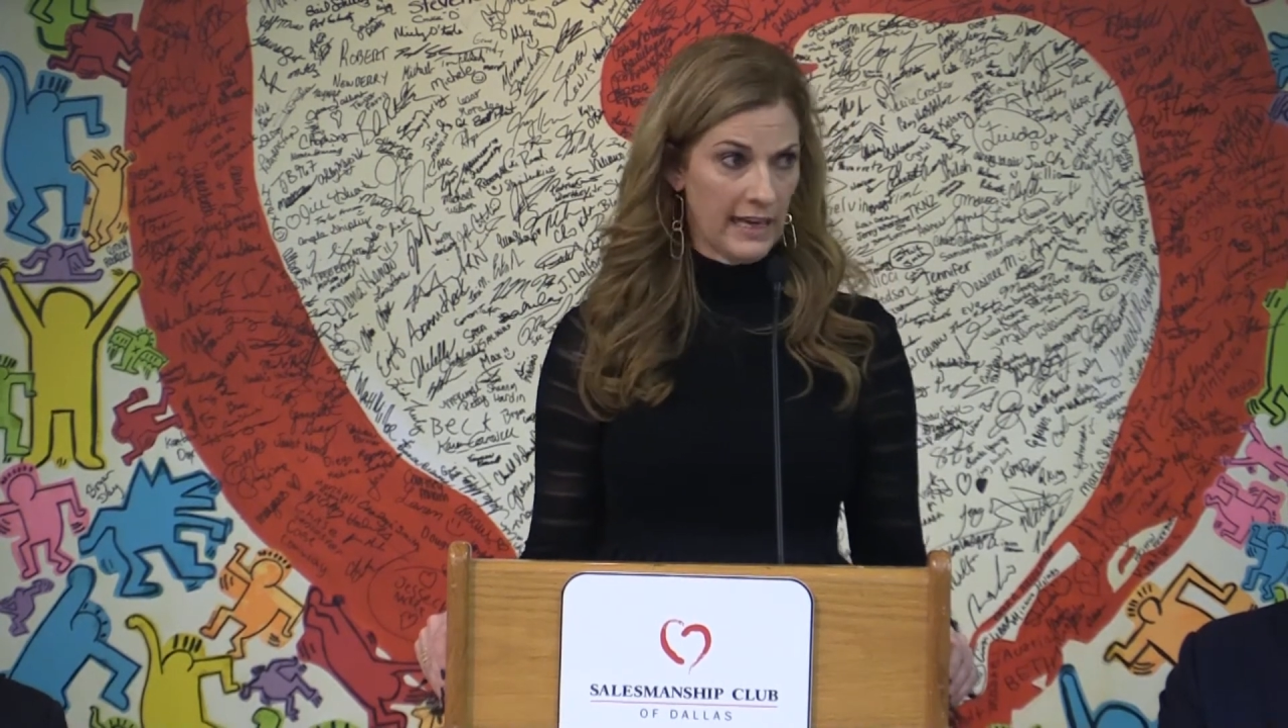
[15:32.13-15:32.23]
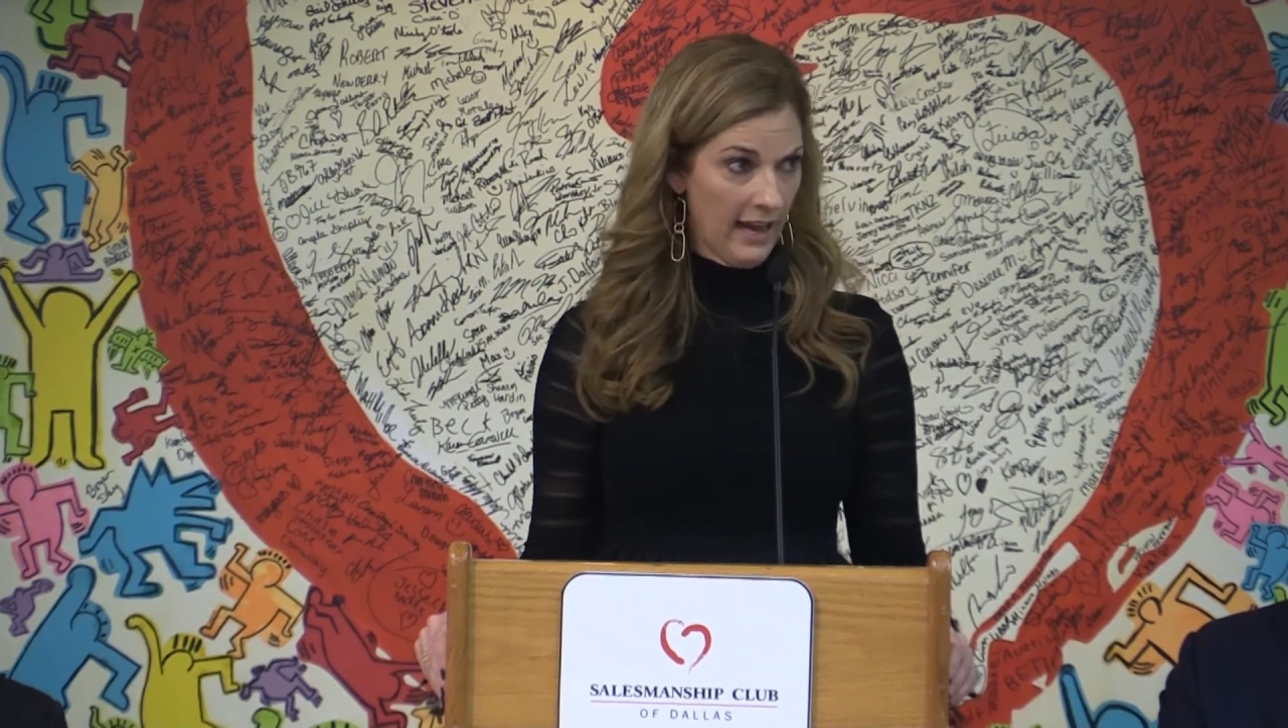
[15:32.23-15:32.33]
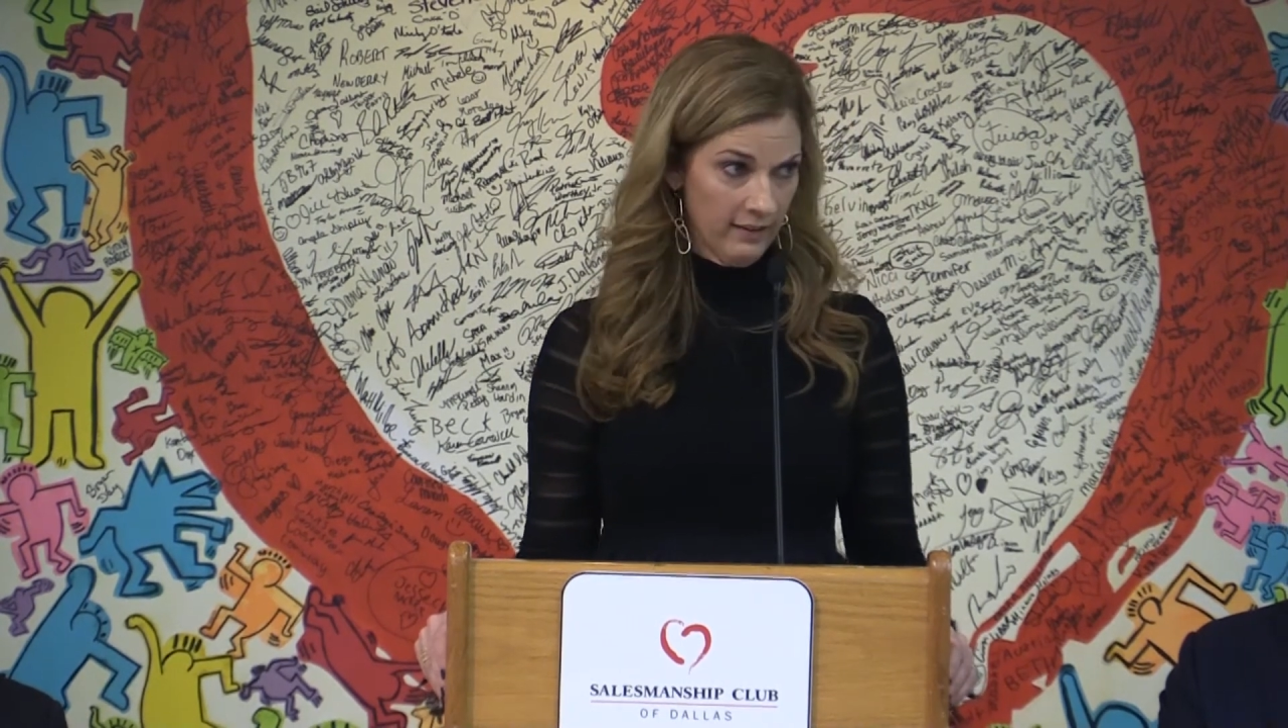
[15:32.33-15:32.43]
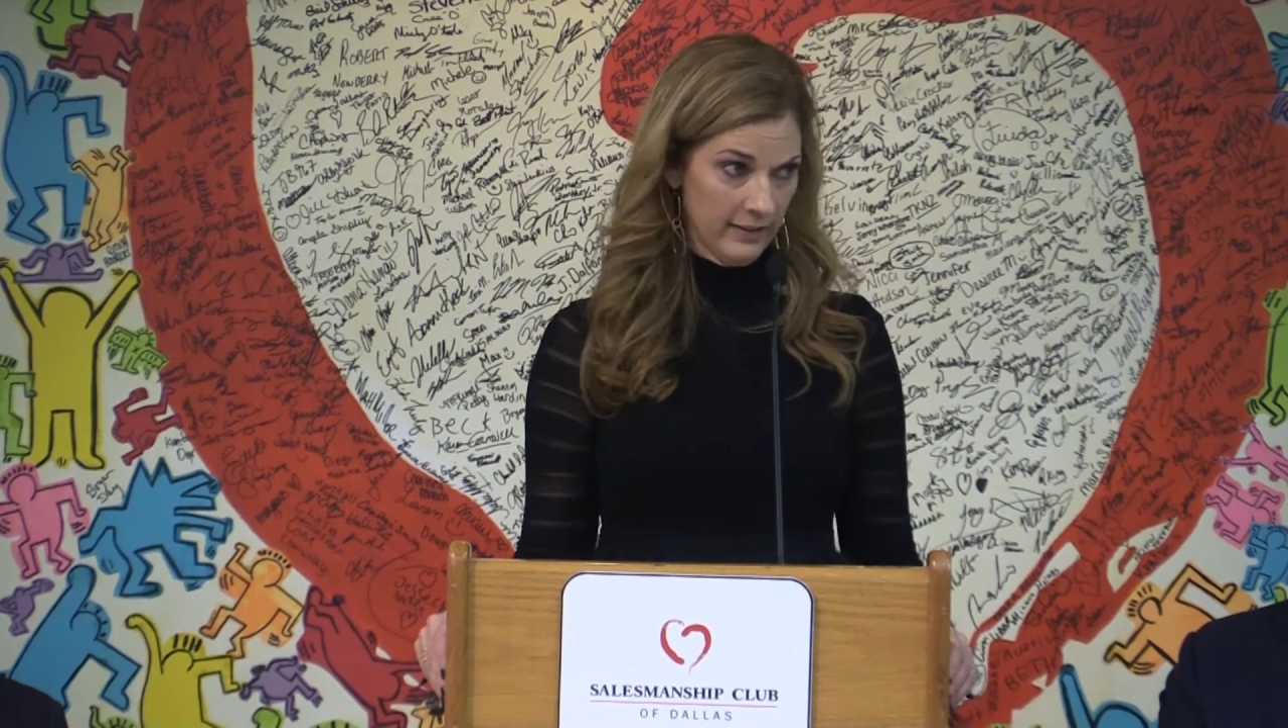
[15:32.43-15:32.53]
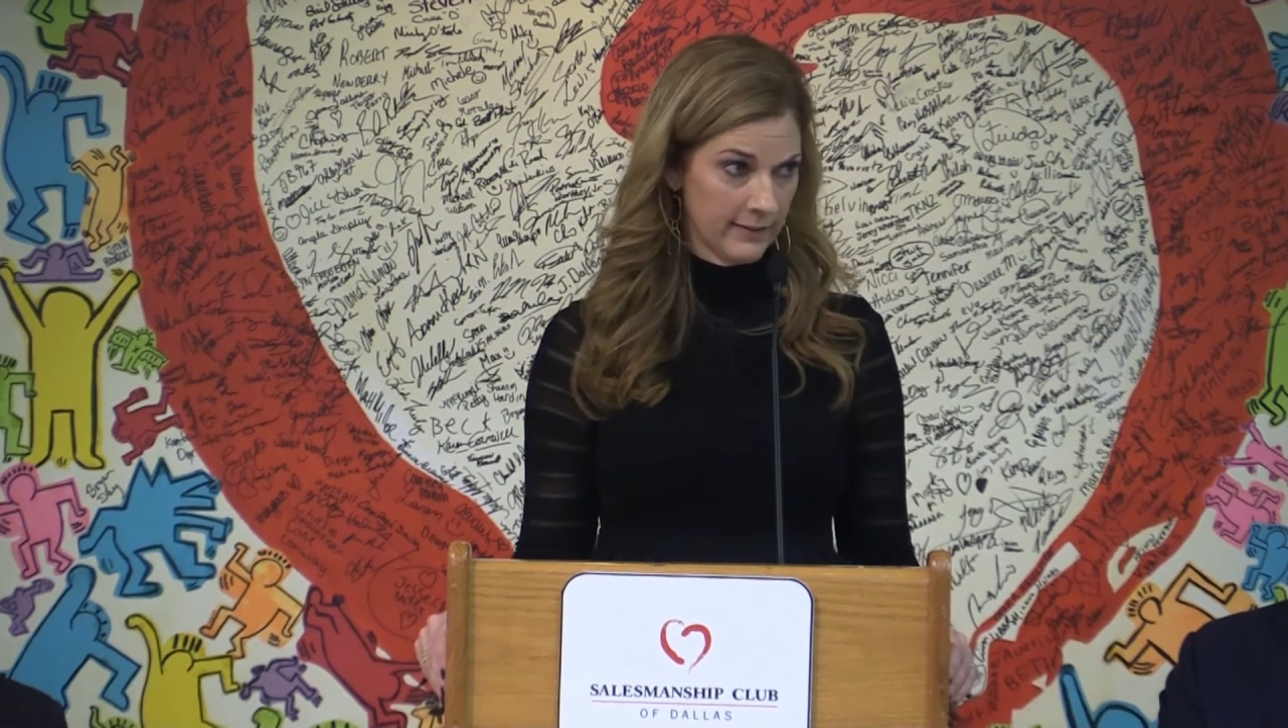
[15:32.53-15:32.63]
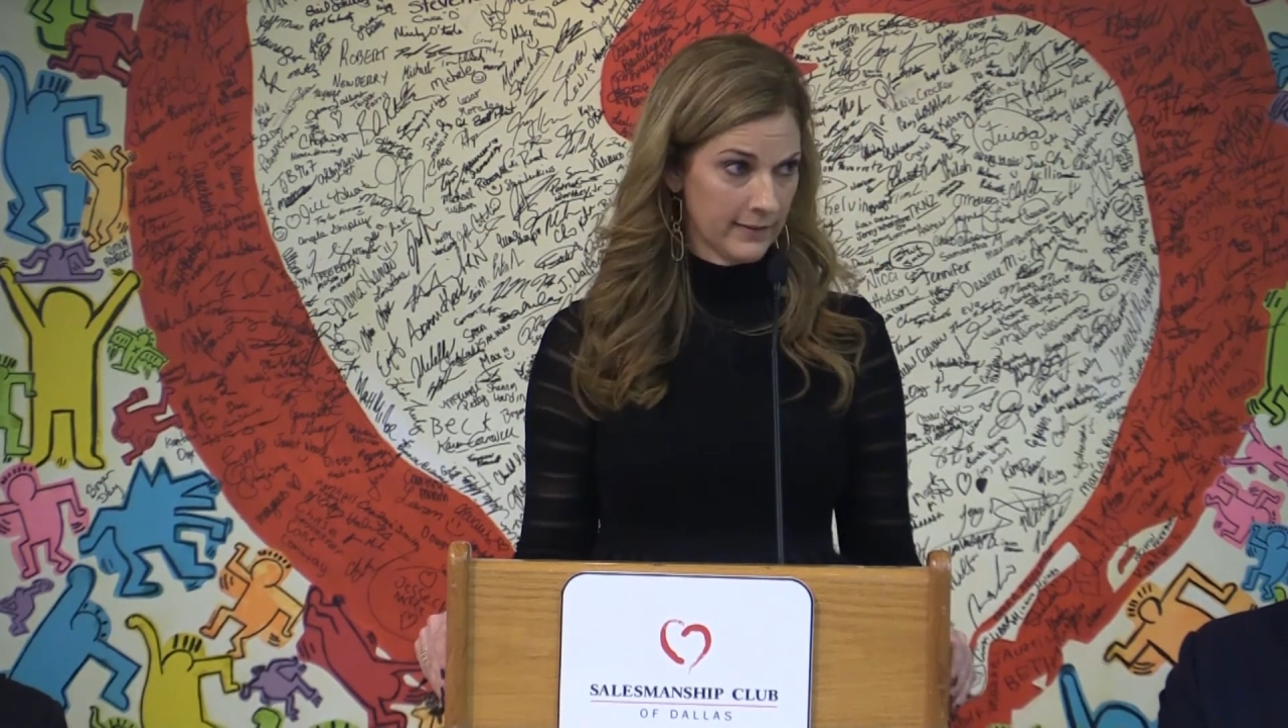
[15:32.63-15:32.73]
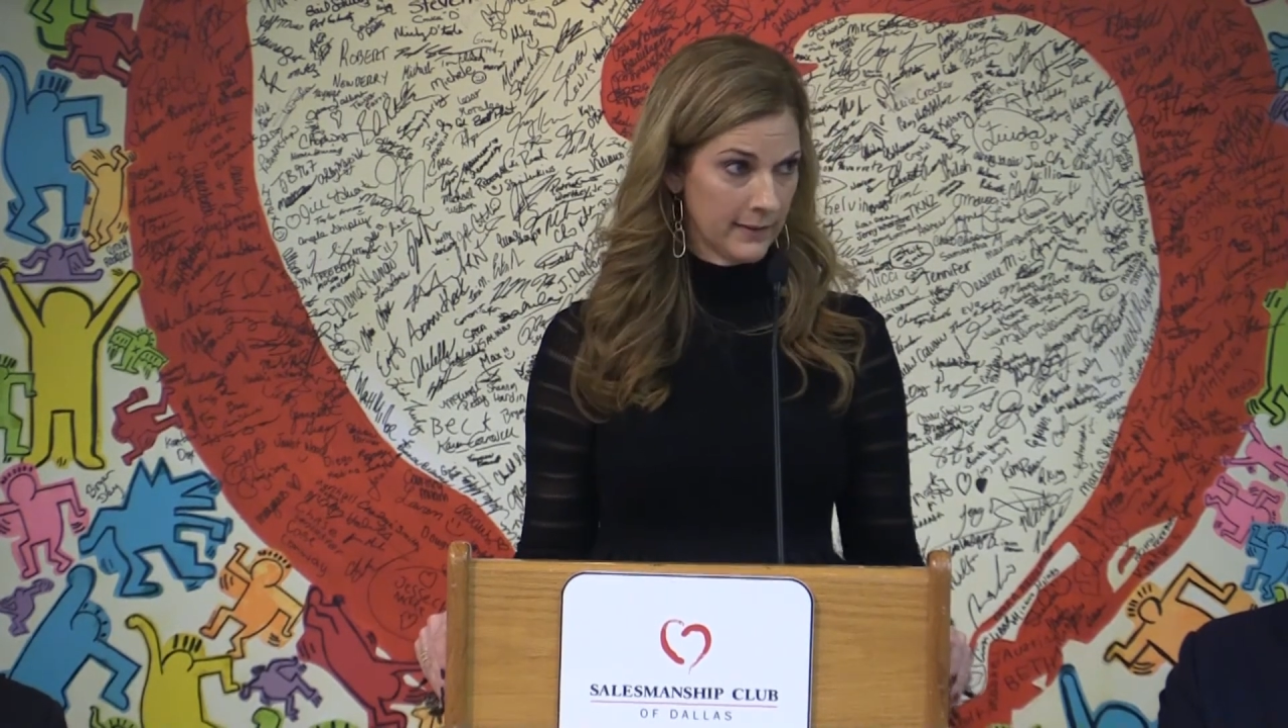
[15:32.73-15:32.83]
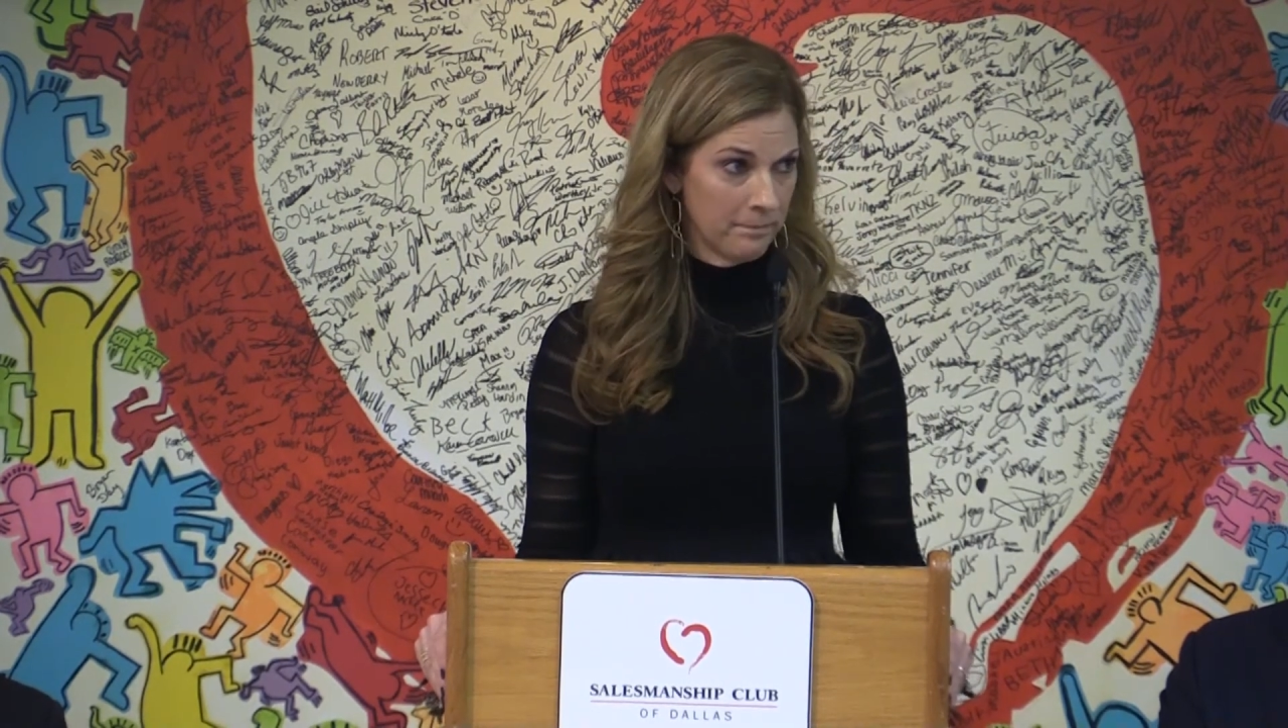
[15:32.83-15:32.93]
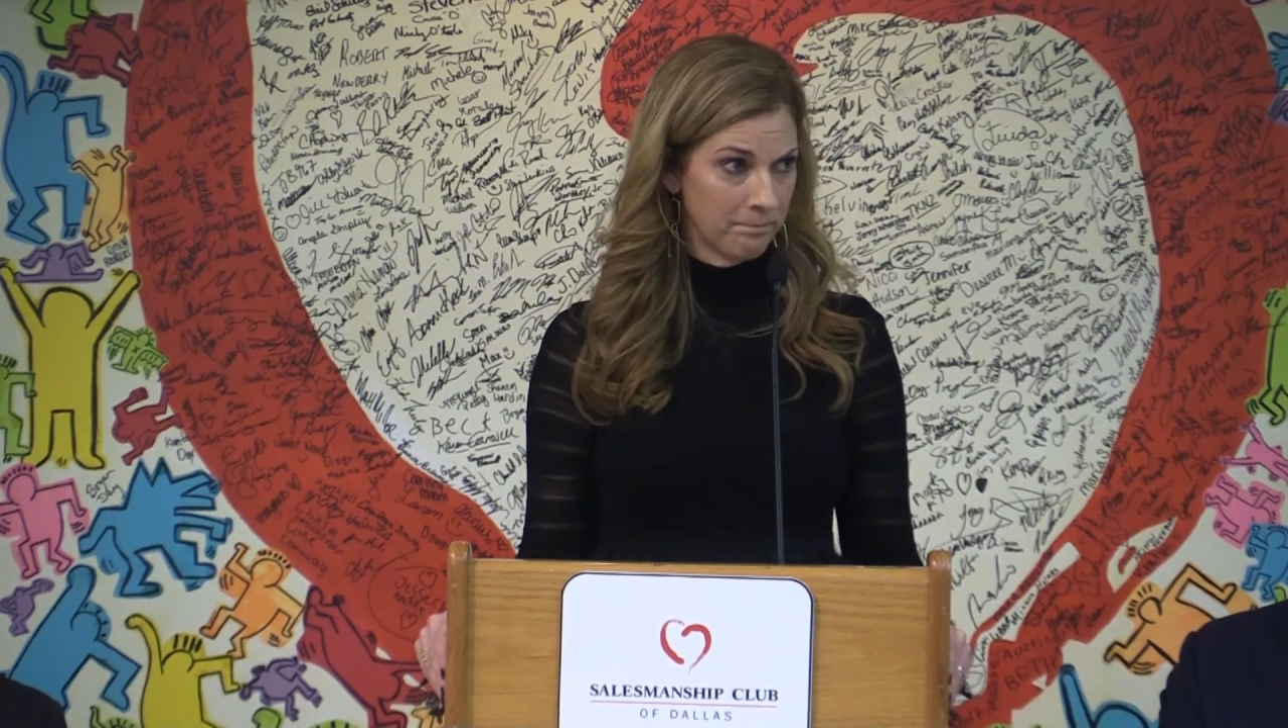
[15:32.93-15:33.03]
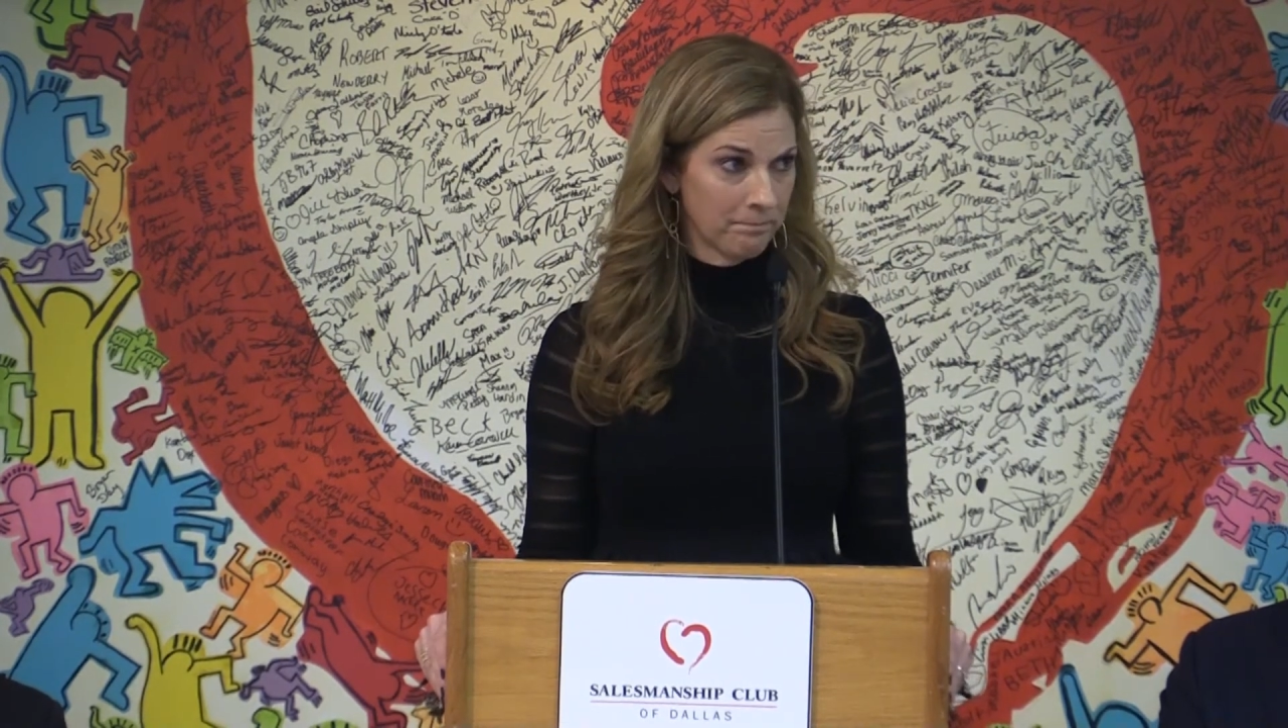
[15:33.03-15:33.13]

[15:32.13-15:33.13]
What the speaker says: Dallas.